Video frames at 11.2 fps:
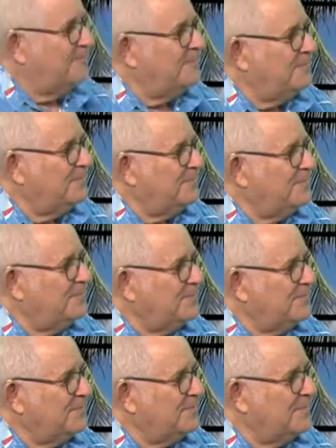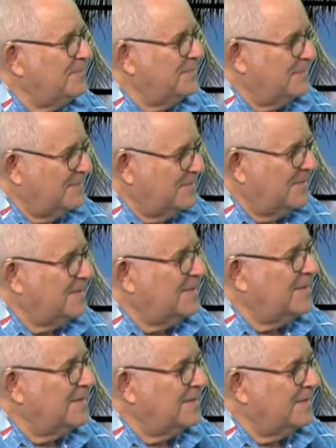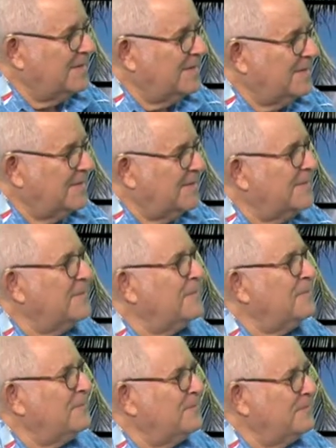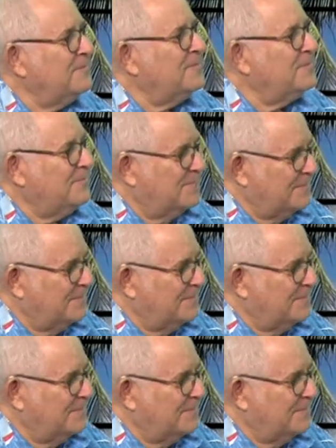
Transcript: (silent)